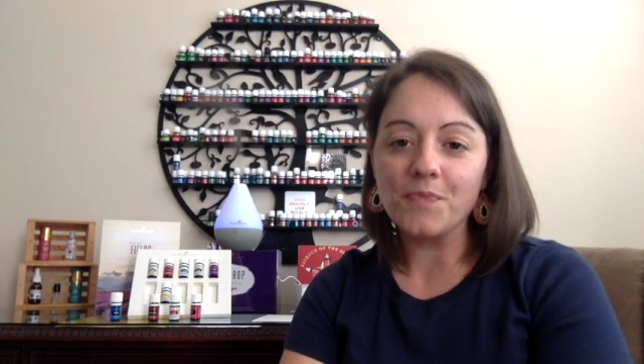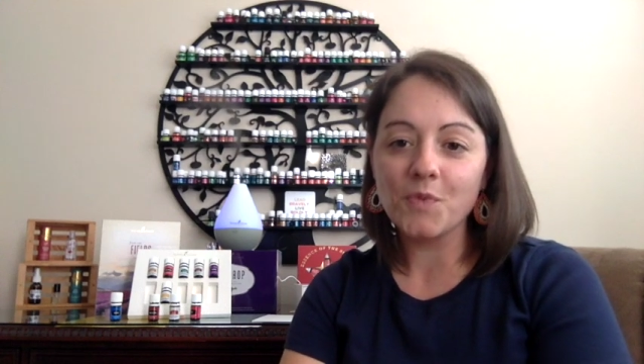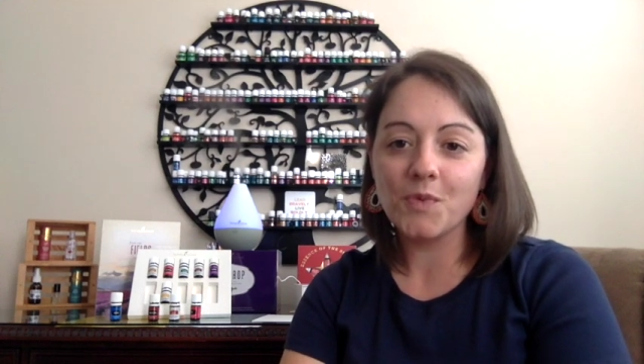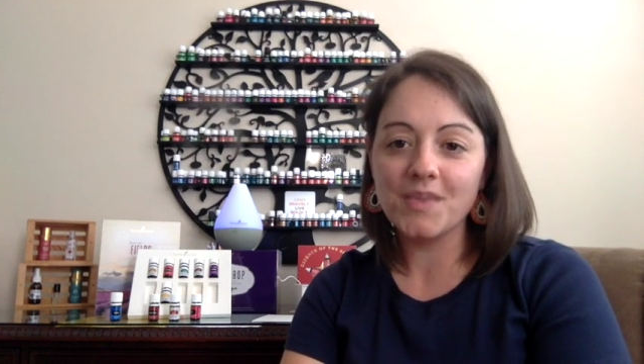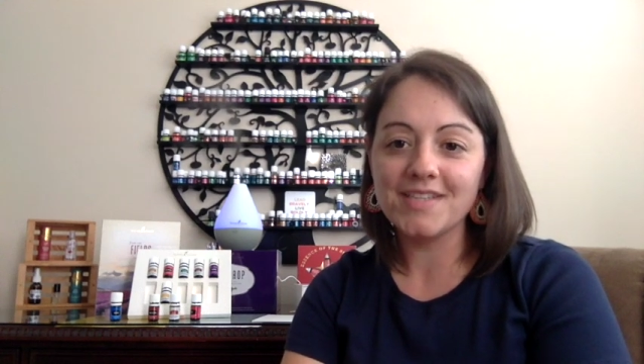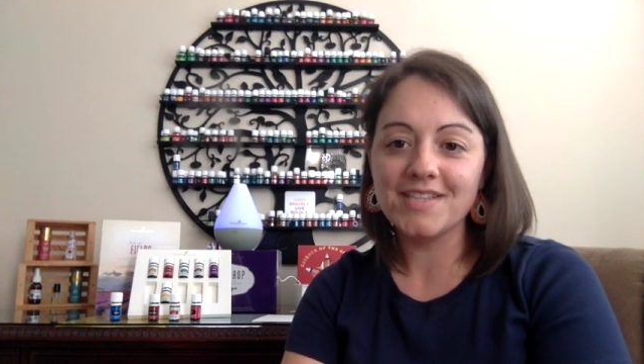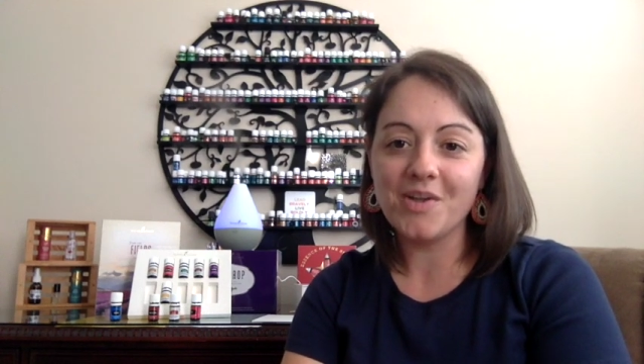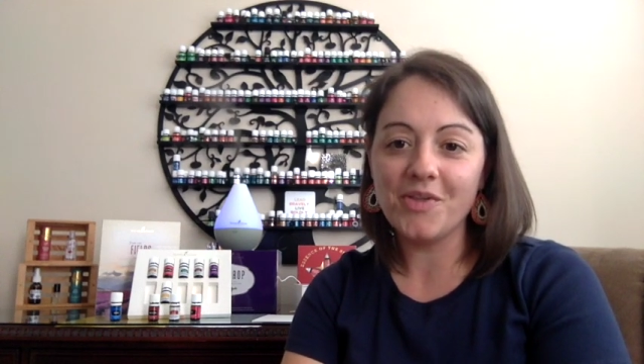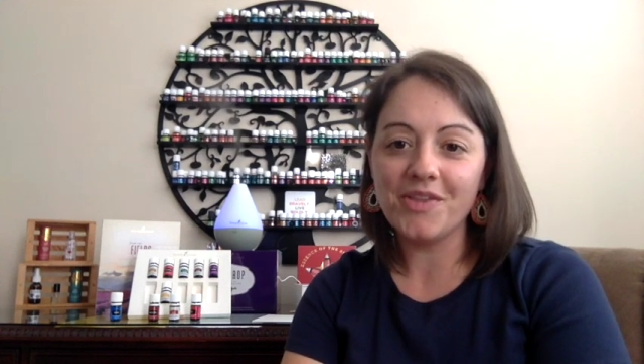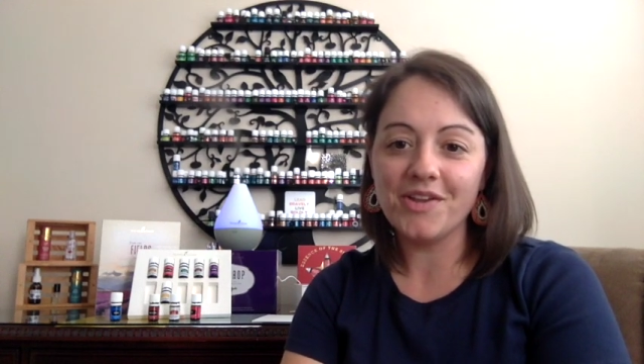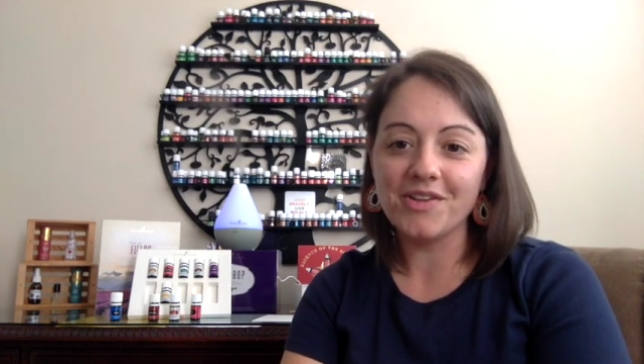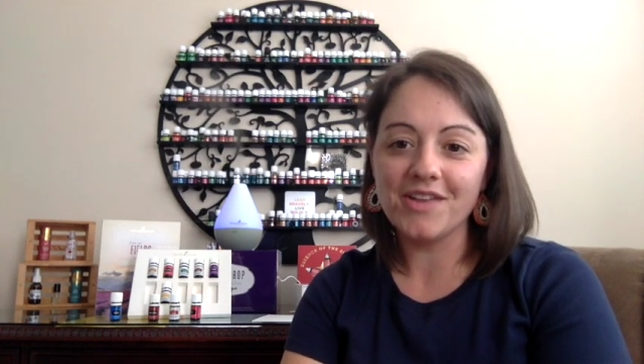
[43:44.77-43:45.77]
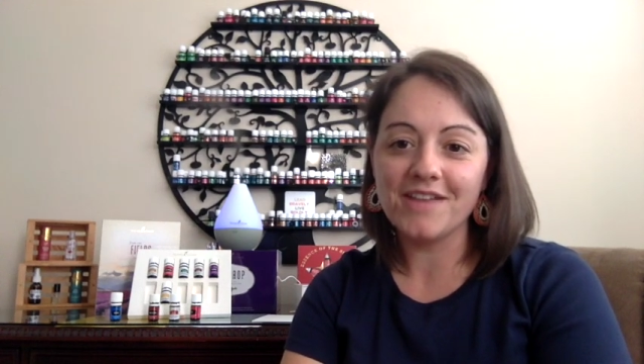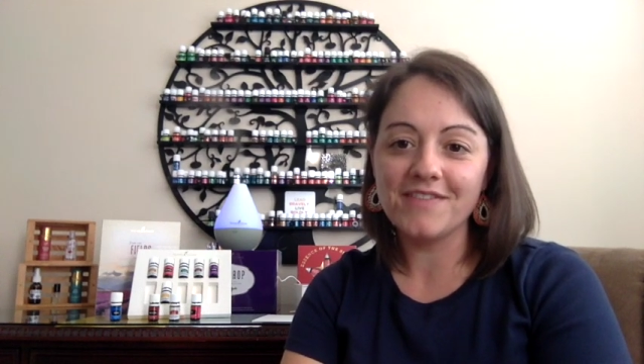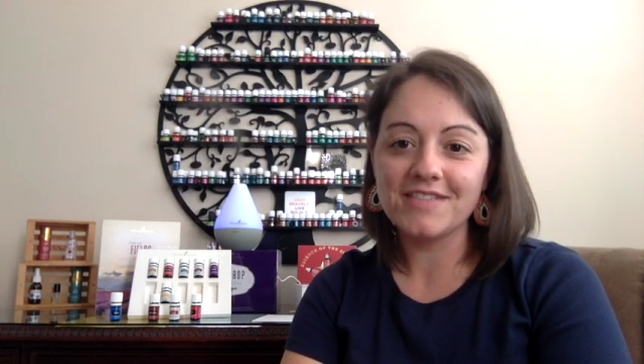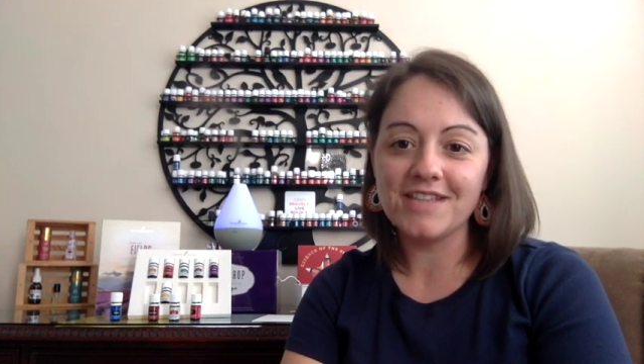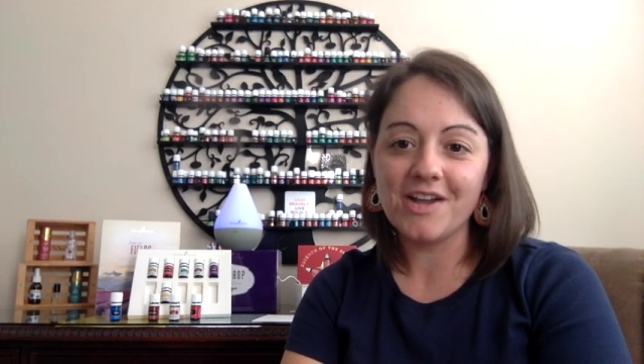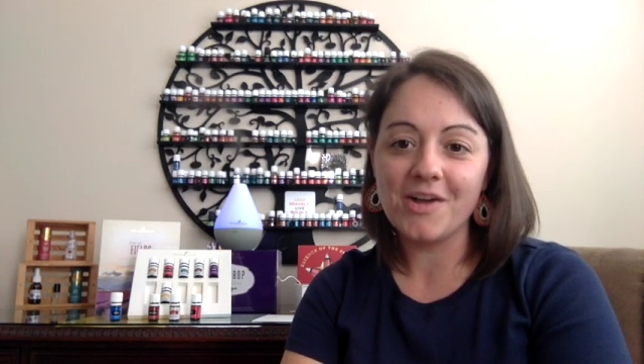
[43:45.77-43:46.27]
with this healthier
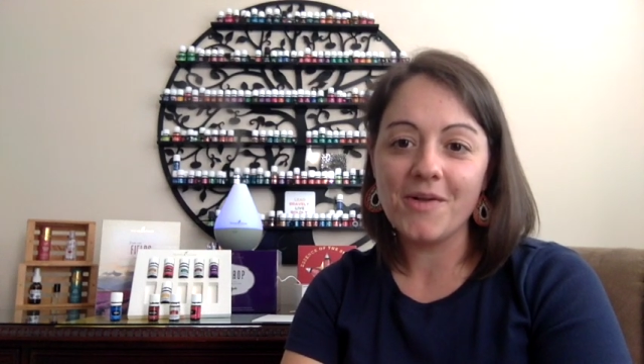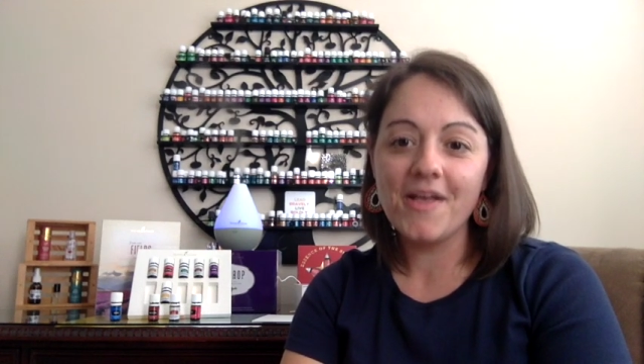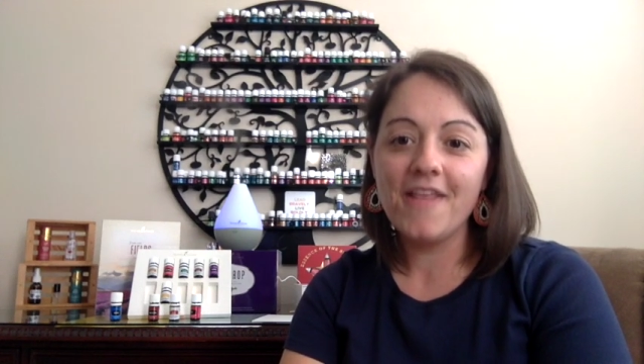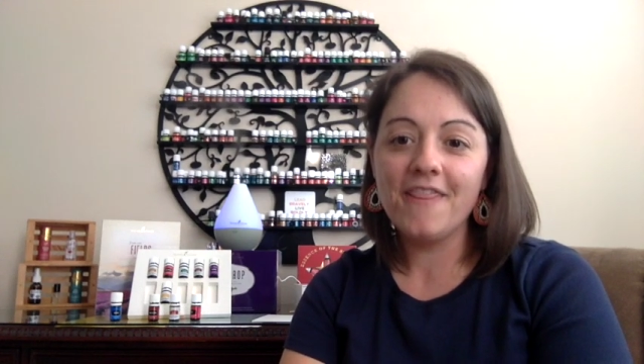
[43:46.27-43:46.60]
lifestyle.